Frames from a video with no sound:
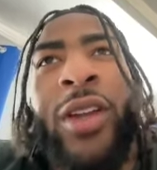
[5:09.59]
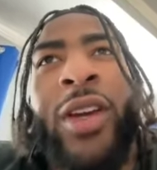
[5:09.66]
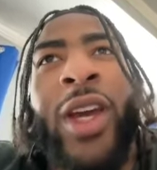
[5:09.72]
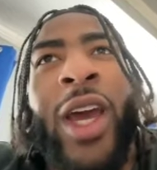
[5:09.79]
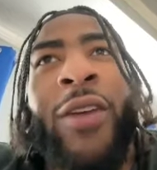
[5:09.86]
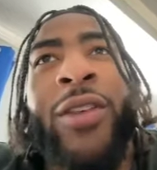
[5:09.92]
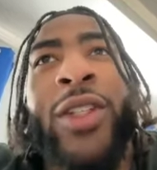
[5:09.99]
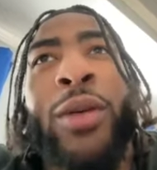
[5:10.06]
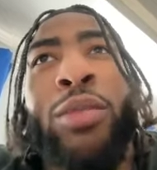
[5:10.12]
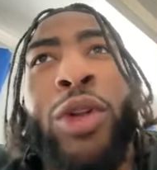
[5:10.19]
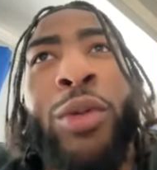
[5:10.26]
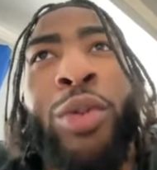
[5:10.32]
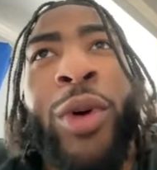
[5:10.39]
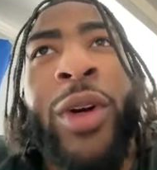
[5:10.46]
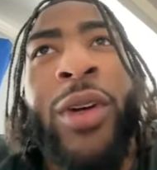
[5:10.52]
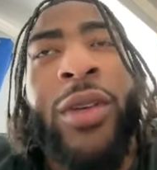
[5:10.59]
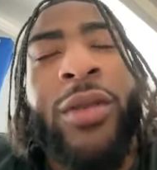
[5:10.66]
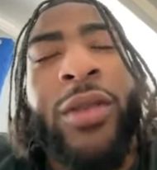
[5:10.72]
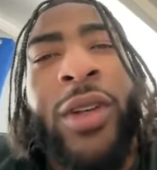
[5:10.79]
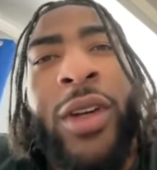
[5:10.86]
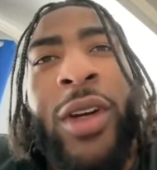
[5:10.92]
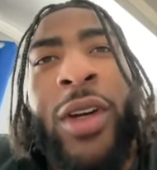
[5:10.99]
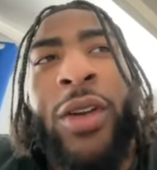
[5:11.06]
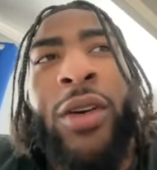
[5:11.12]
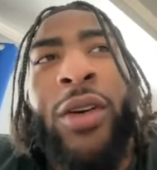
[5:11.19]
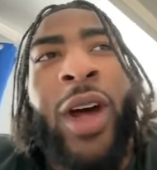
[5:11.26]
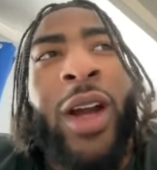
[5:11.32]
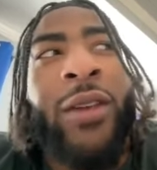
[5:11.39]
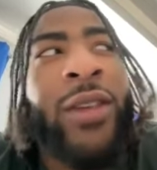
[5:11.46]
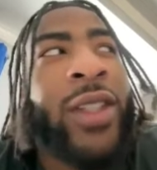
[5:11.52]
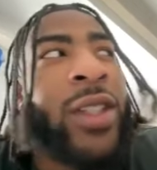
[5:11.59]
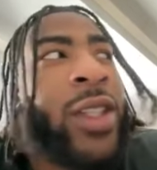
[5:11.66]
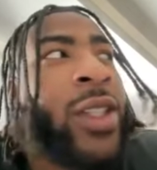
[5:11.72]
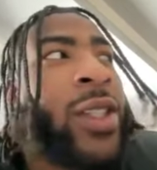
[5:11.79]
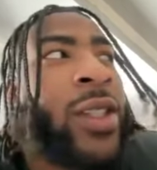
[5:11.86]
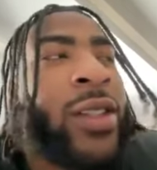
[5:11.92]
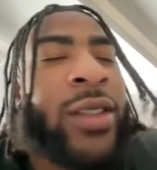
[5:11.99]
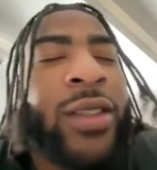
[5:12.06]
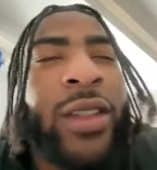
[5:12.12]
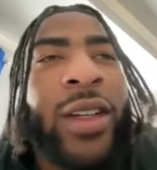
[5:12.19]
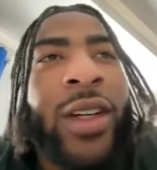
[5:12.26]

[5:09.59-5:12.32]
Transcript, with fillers: He gave us the blueprint. You know, a lot of us listened,